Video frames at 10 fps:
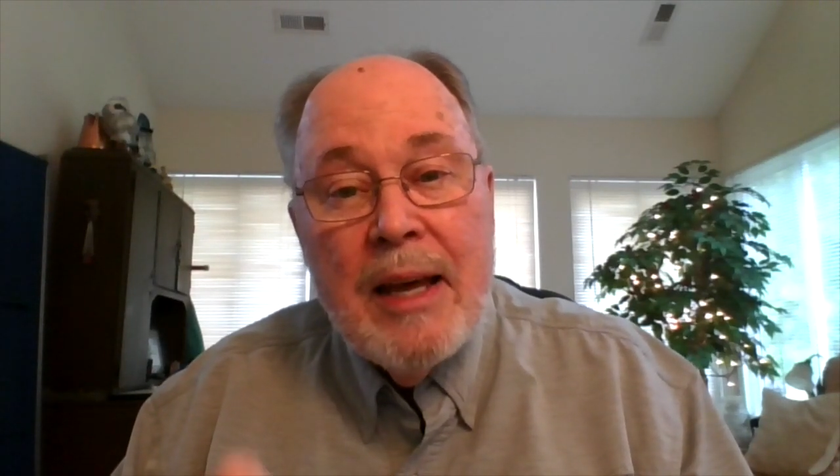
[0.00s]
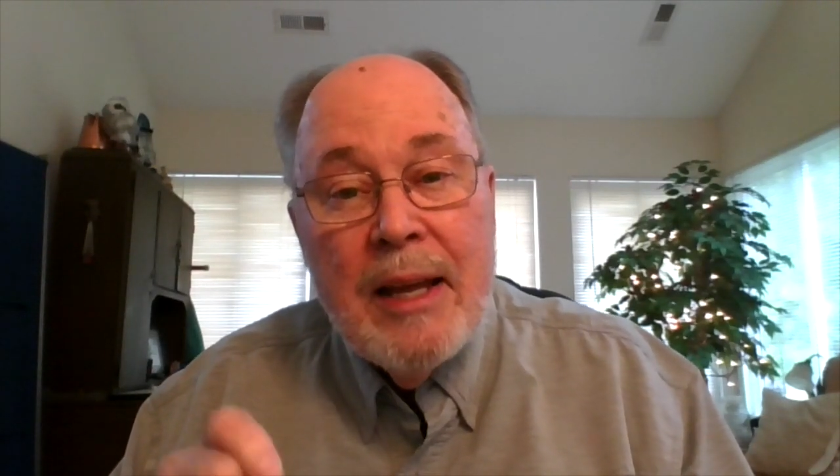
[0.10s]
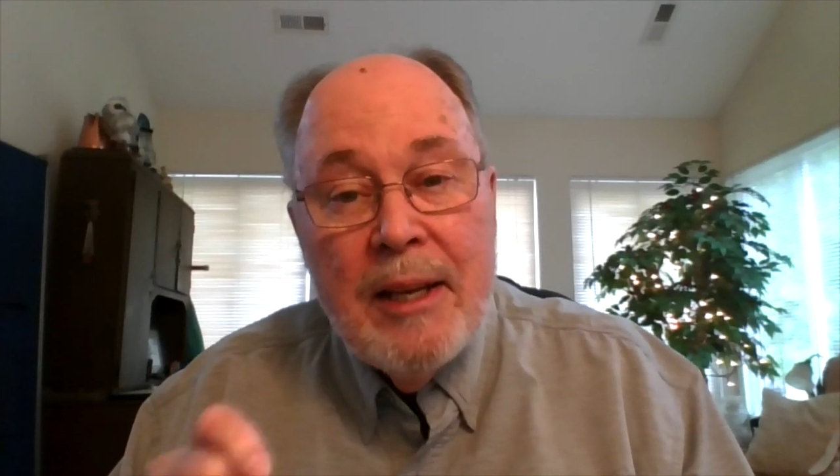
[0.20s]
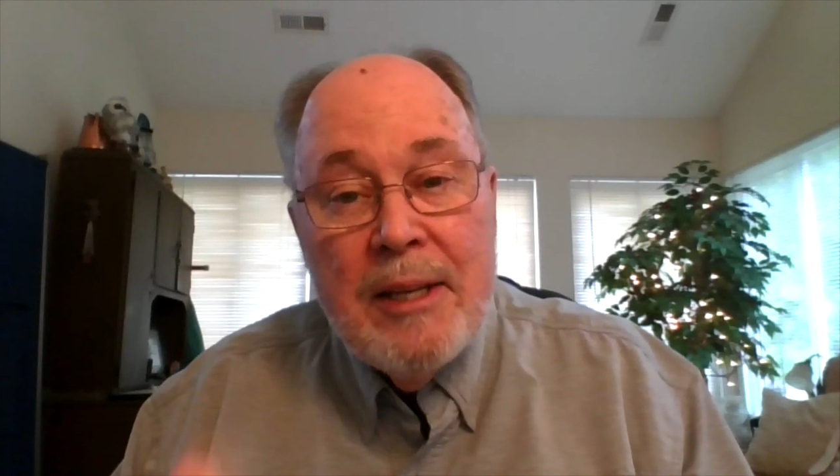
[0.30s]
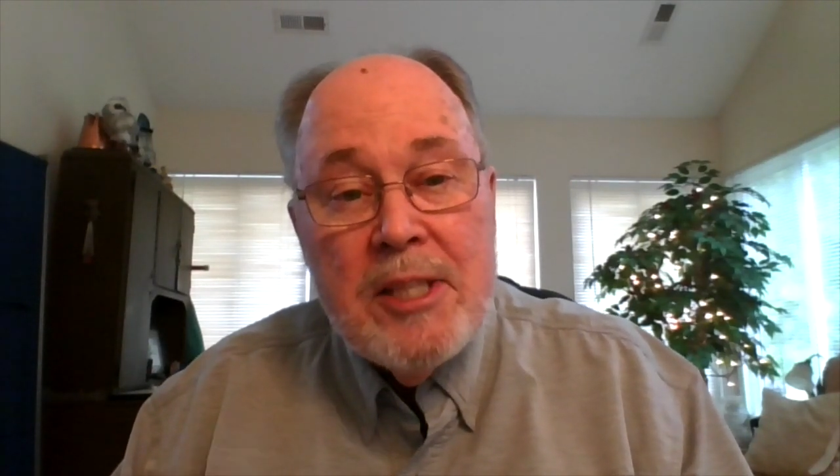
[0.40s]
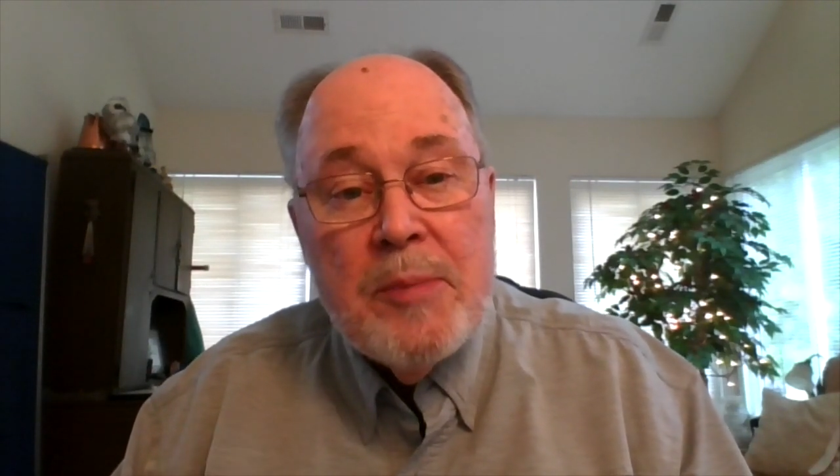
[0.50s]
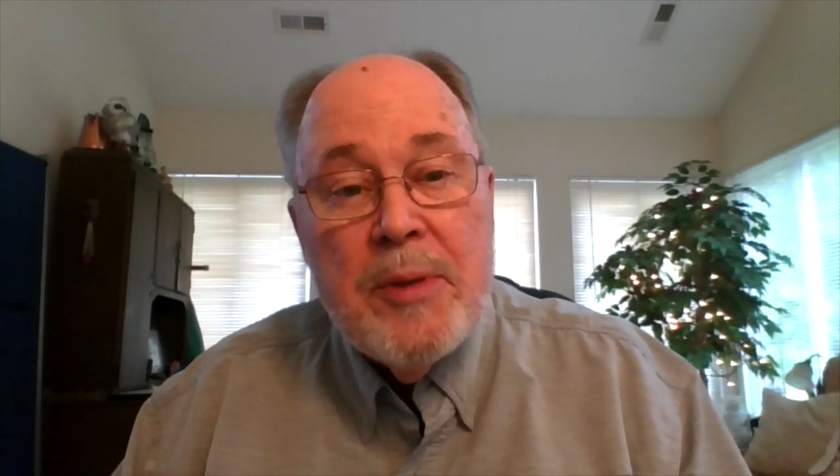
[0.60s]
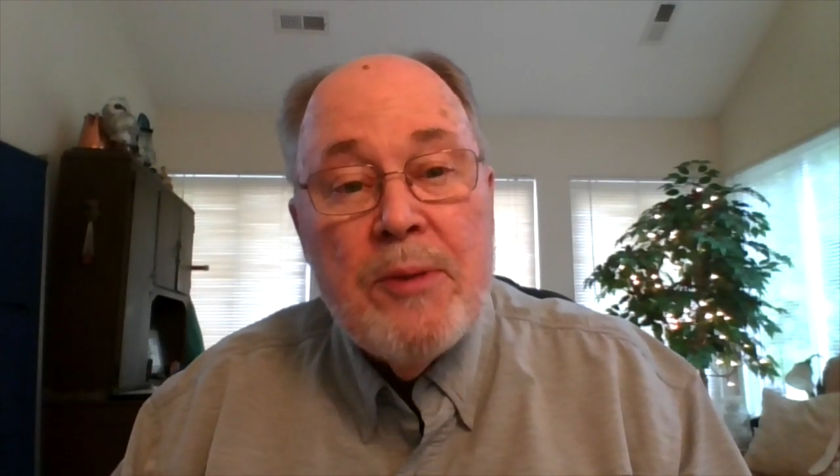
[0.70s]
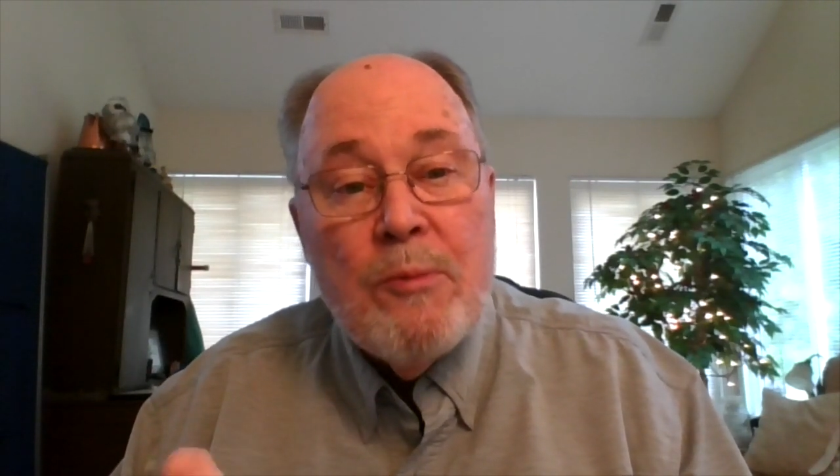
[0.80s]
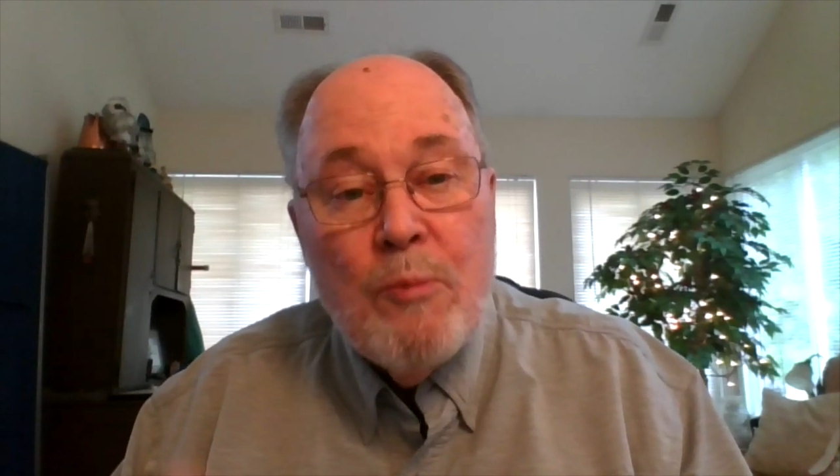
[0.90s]

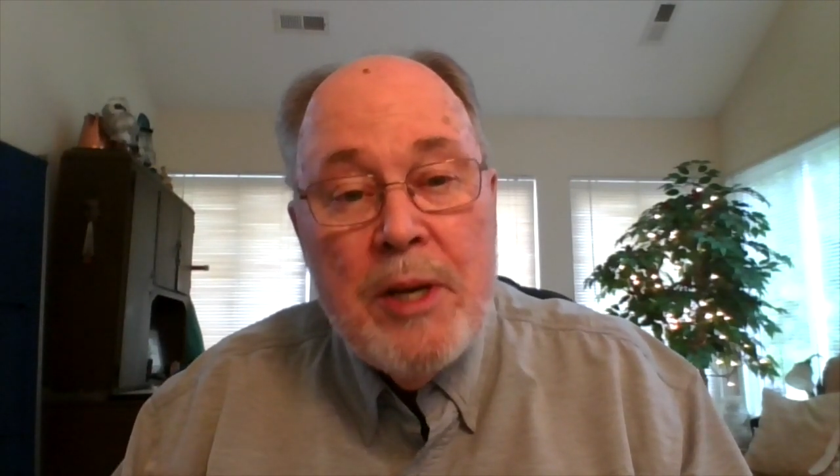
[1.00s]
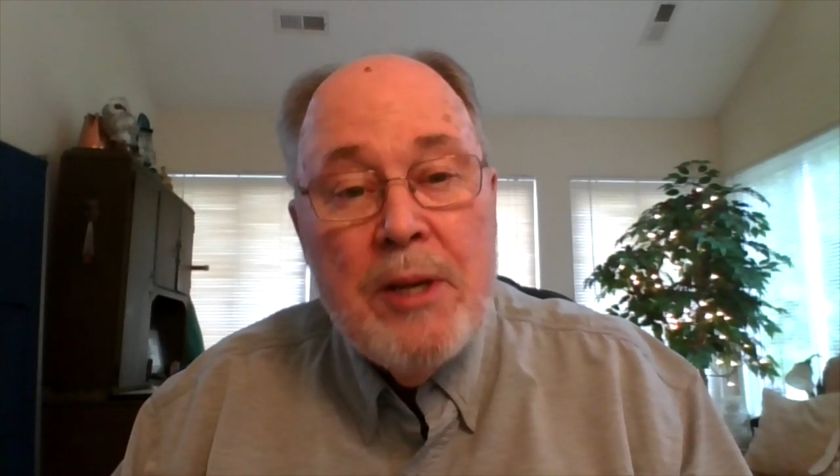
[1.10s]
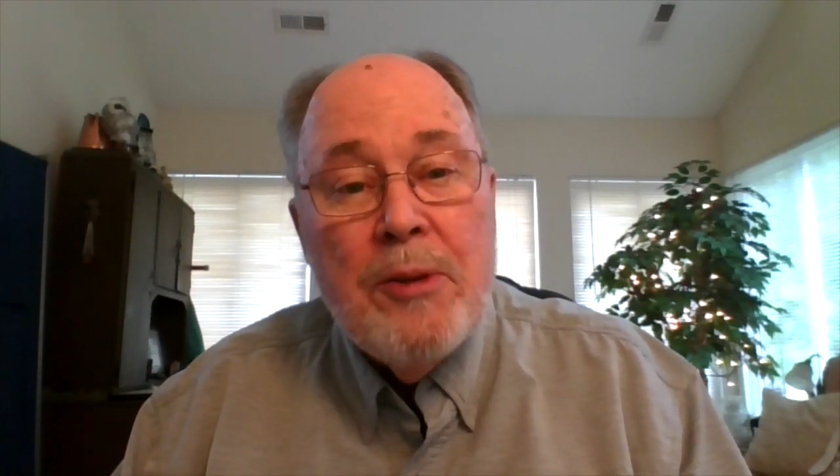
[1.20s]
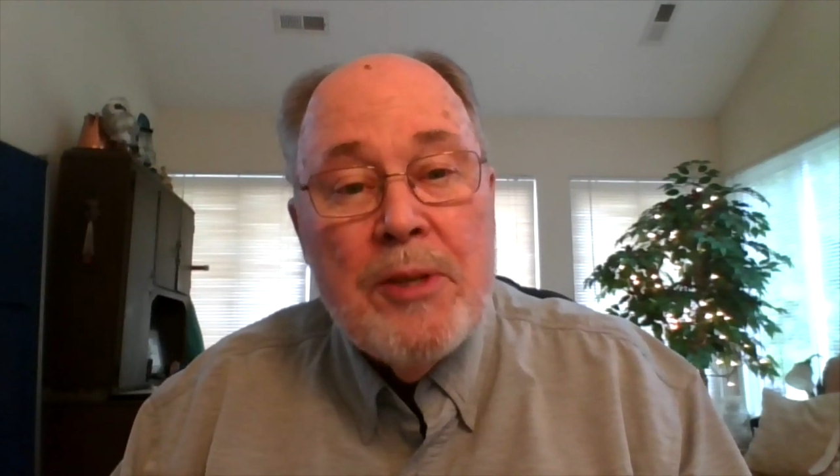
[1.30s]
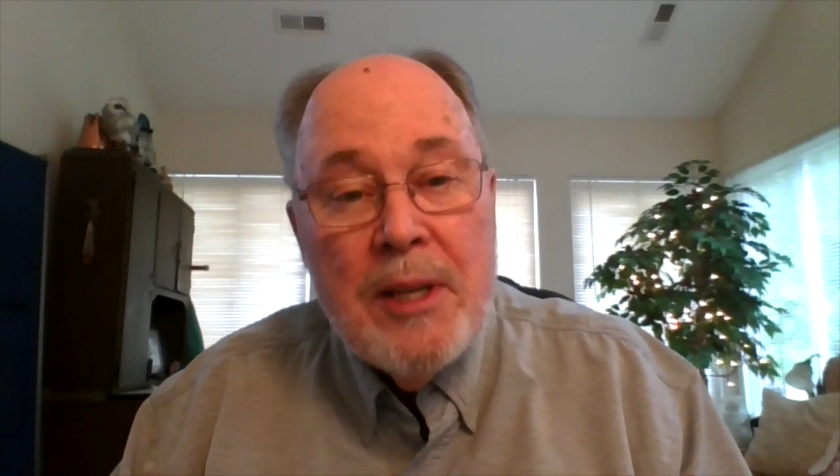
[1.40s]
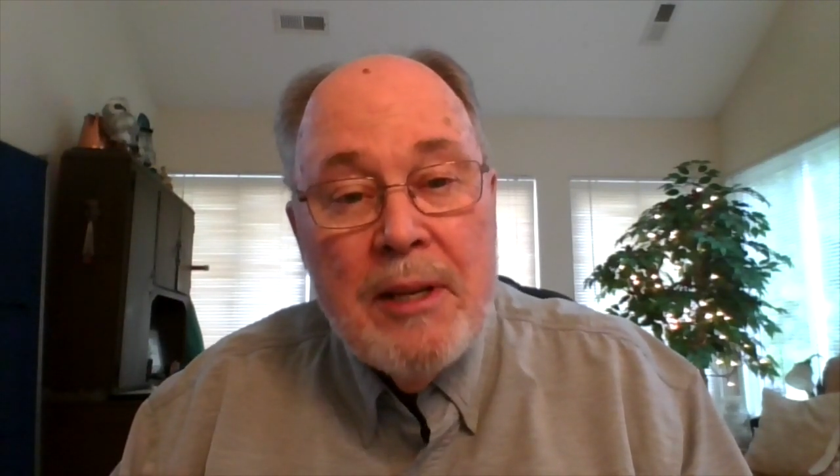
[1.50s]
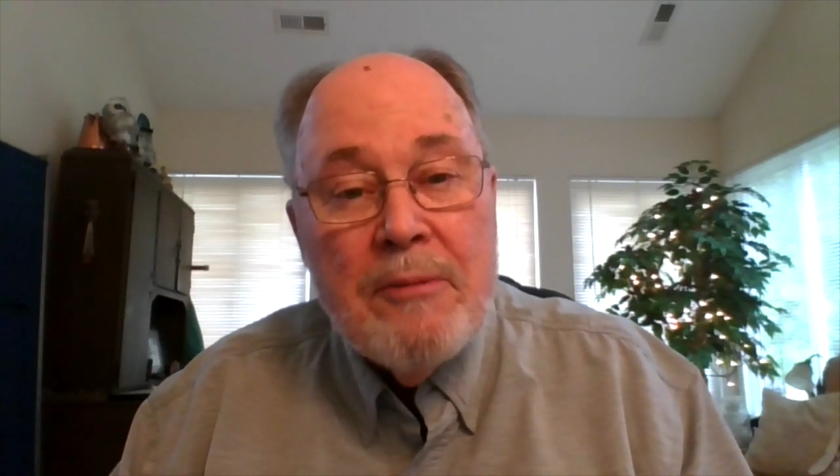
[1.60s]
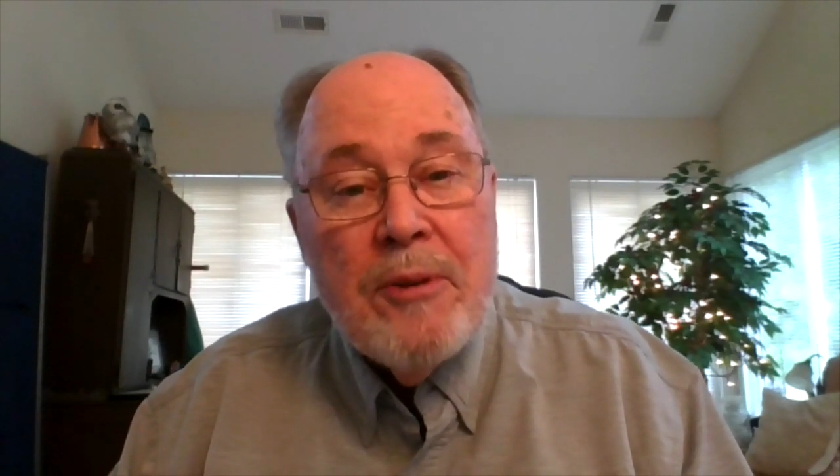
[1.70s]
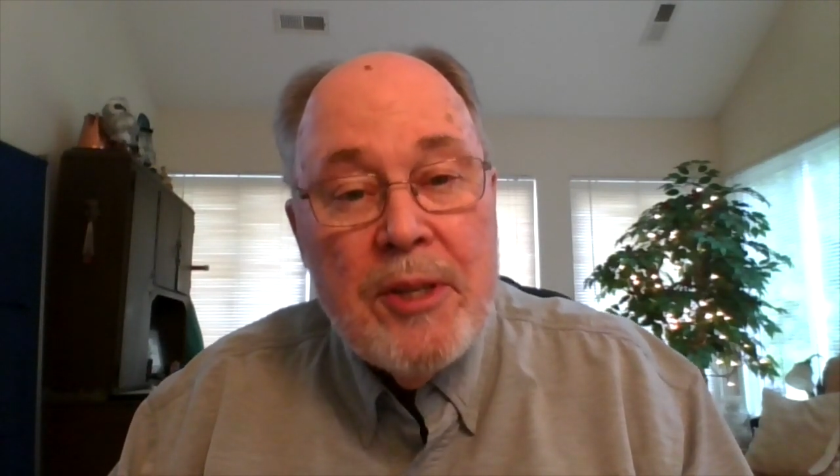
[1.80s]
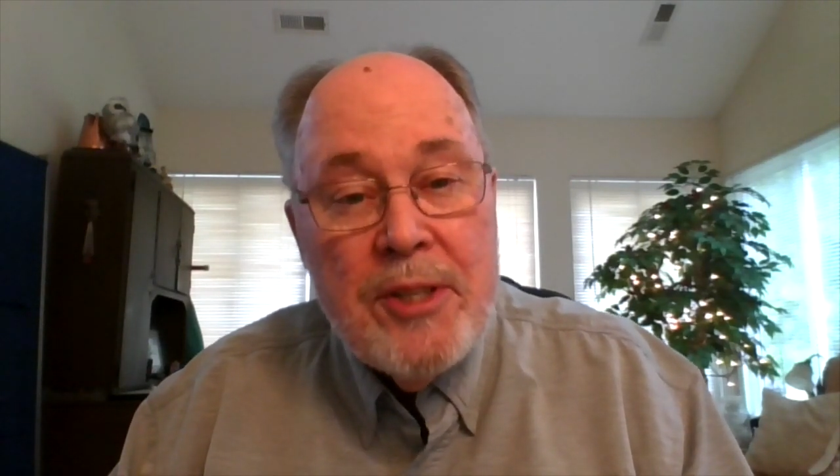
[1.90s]
Elizabeth will
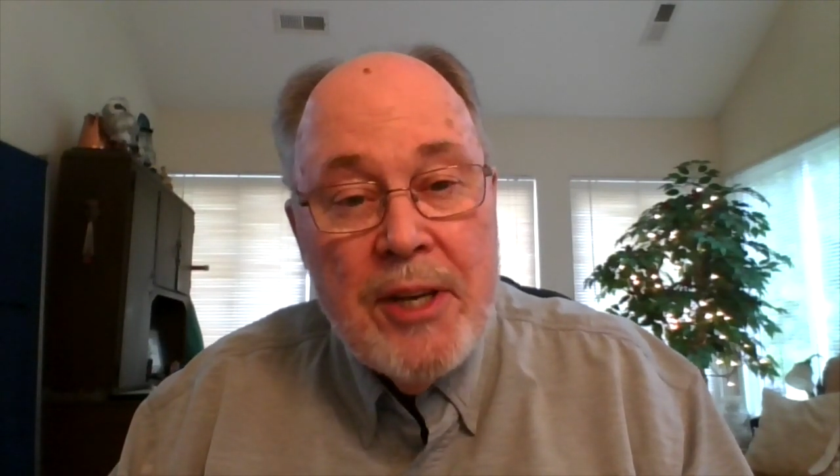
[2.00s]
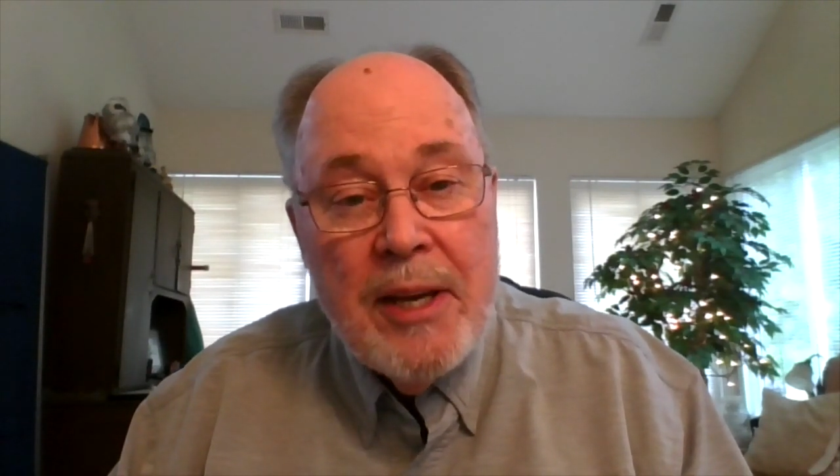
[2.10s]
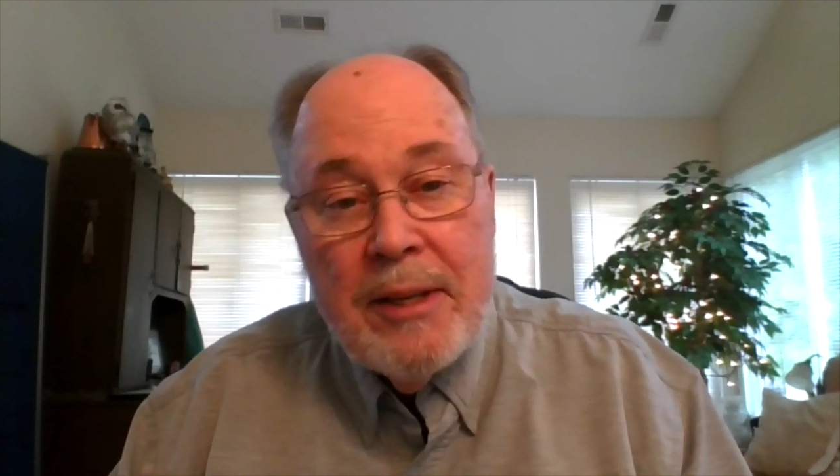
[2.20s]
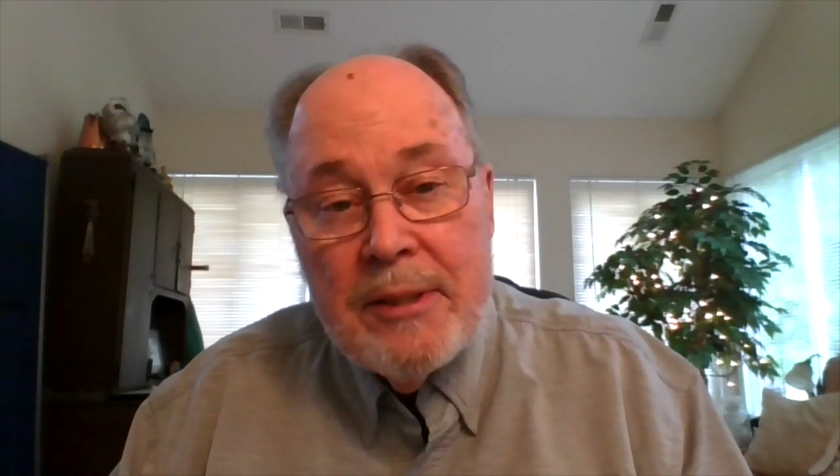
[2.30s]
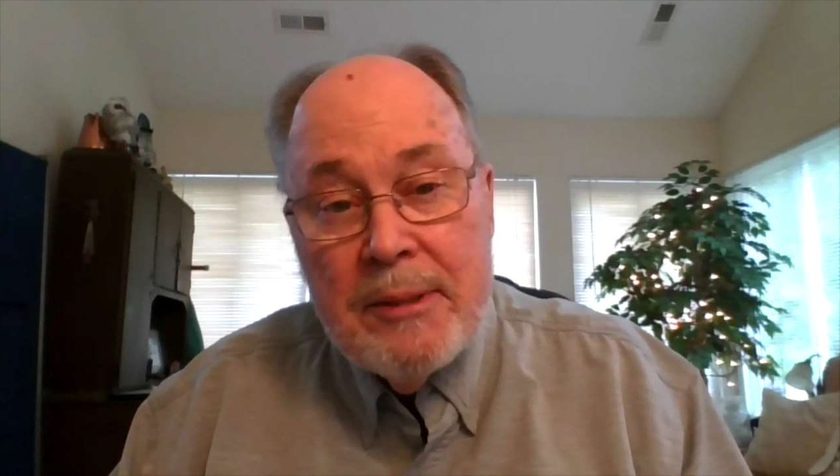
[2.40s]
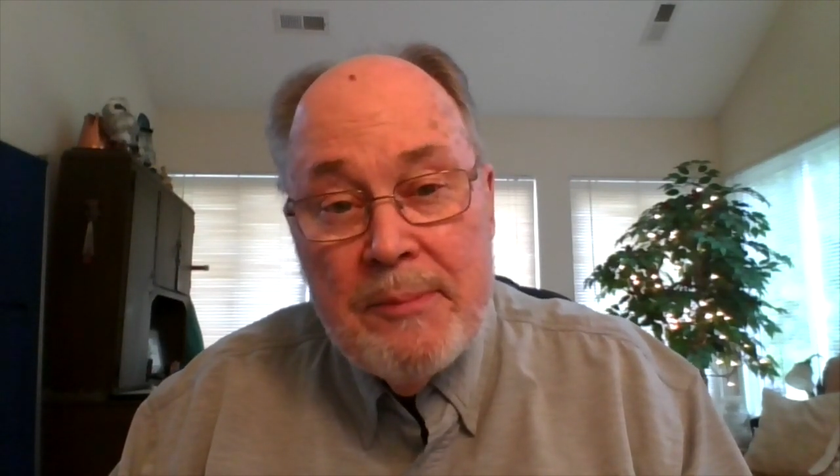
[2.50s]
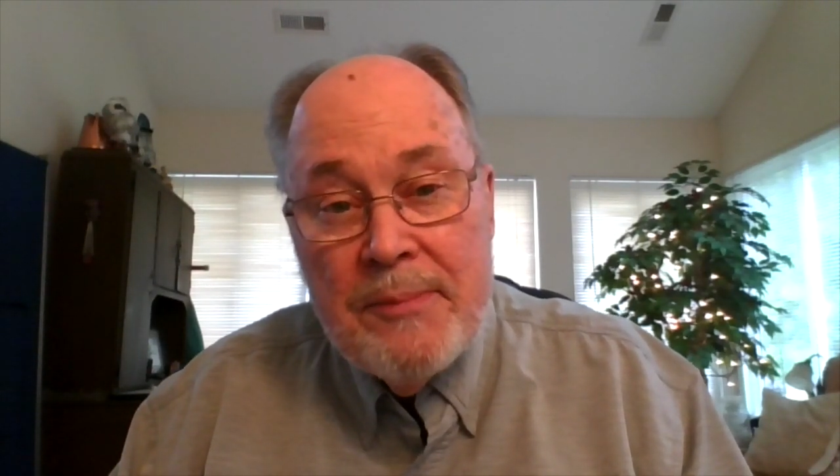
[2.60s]
deliver a child,